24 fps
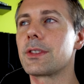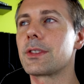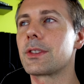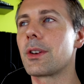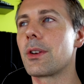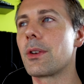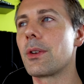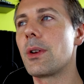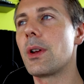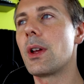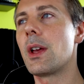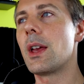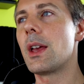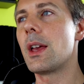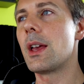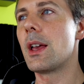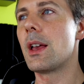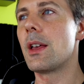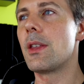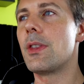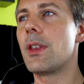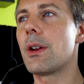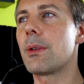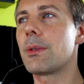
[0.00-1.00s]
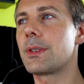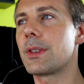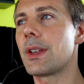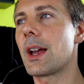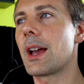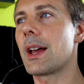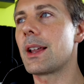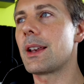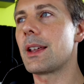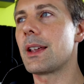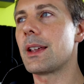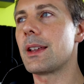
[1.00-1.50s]
So there was
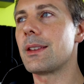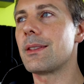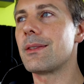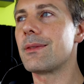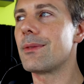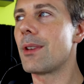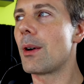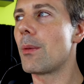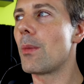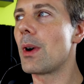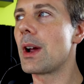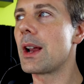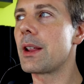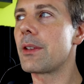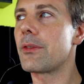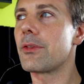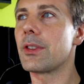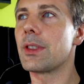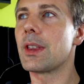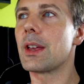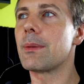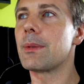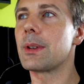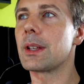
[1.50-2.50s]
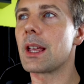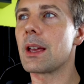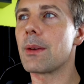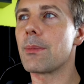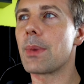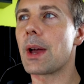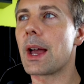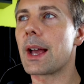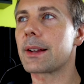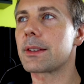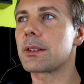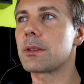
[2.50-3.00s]
that, and I'm waiting for them to get
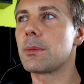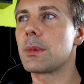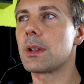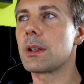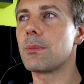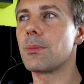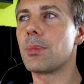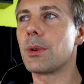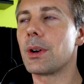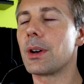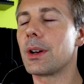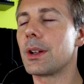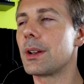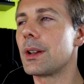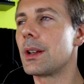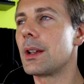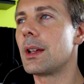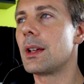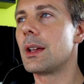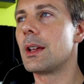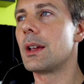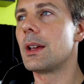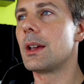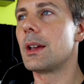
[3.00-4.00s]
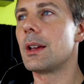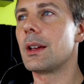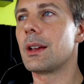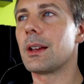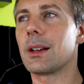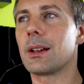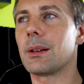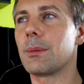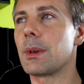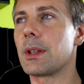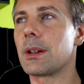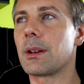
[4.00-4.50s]
back to me, but
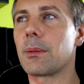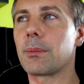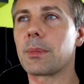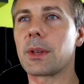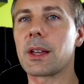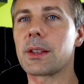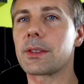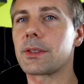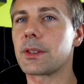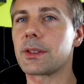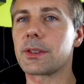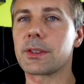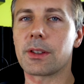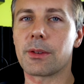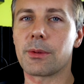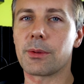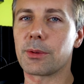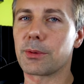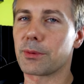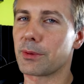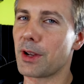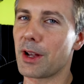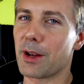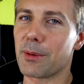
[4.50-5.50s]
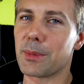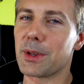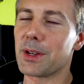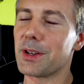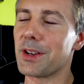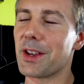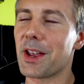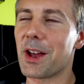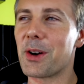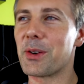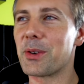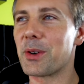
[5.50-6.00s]
I mean, I'm guessing someone will come in
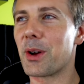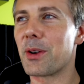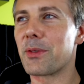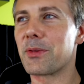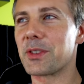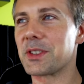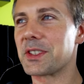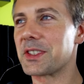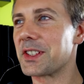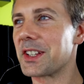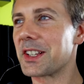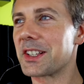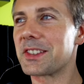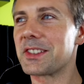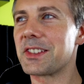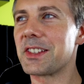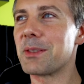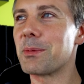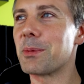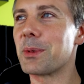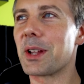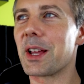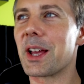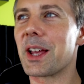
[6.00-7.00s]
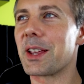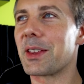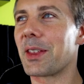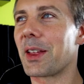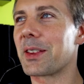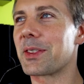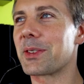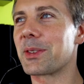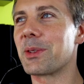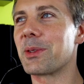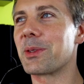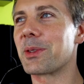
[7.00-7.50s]
now and offer 60, but hey,
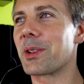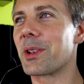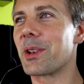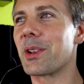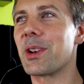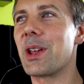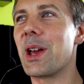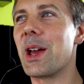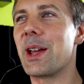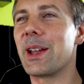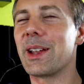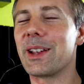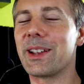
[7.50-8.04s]
that's all good.